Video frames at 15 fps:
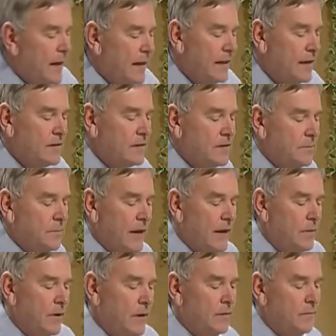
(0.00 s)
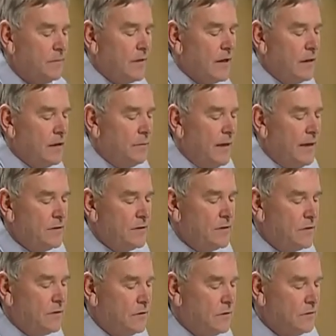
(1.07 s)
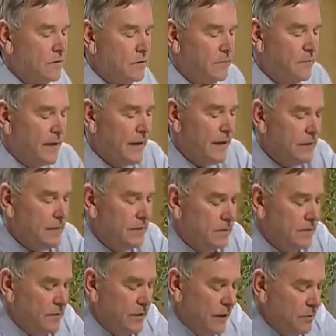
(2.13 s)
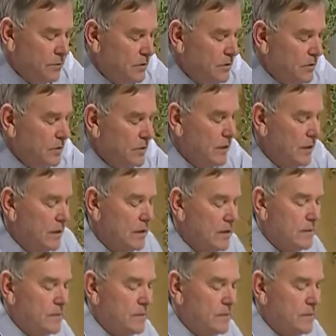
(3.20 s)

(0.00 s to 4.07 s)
Here's some paper and a pencil for making notes.